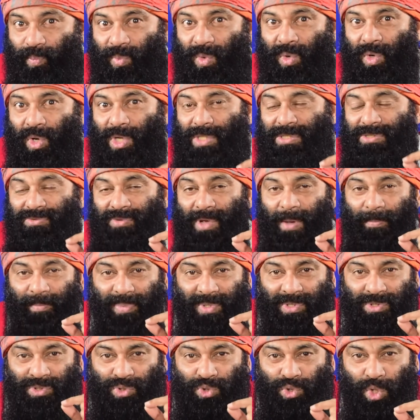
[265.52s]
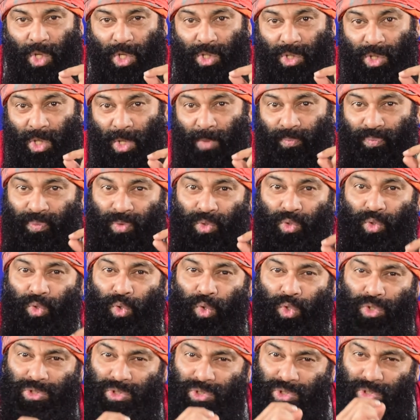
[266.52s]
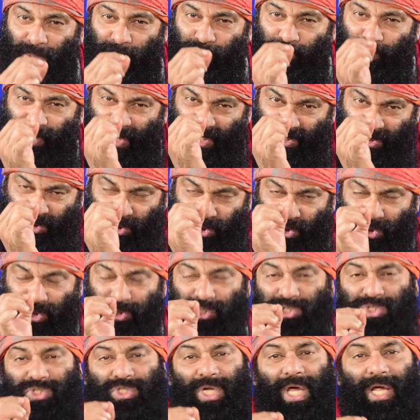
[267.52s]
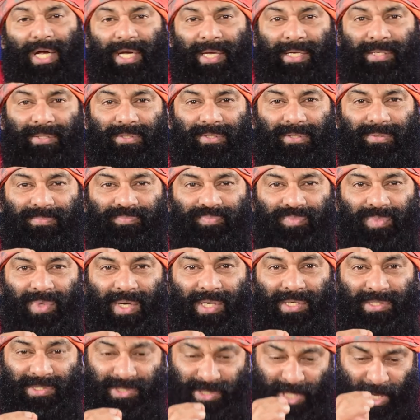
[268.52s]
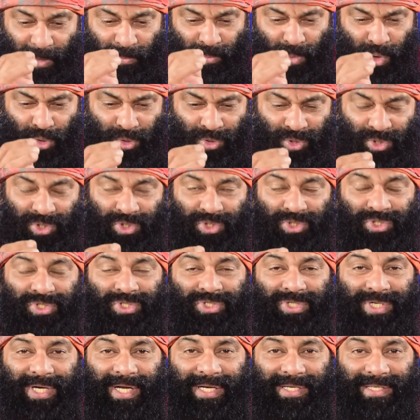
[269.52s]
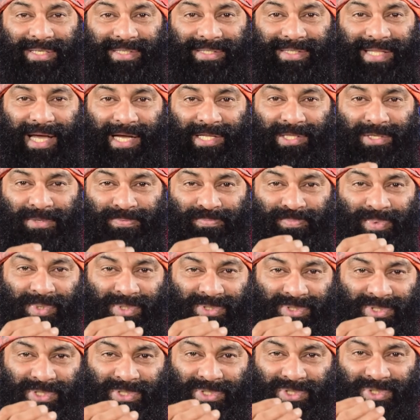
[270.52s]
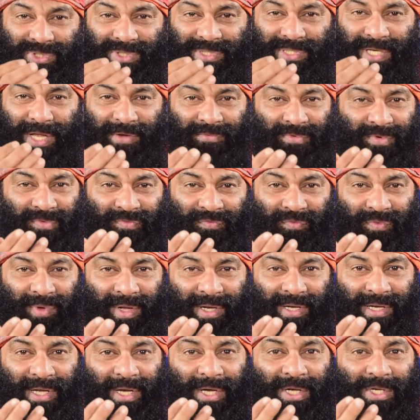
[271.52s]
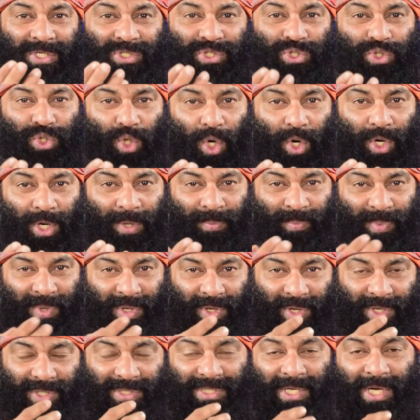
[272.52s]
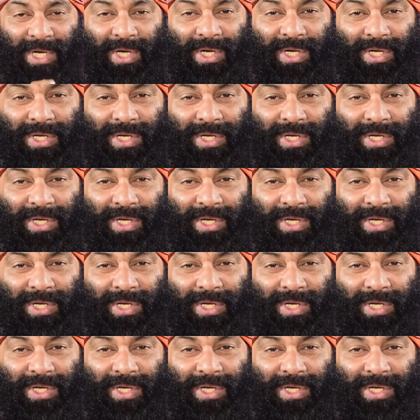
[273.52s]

Because we have been taught, use your best talent. Demonstrate. The other person should never feel sorry because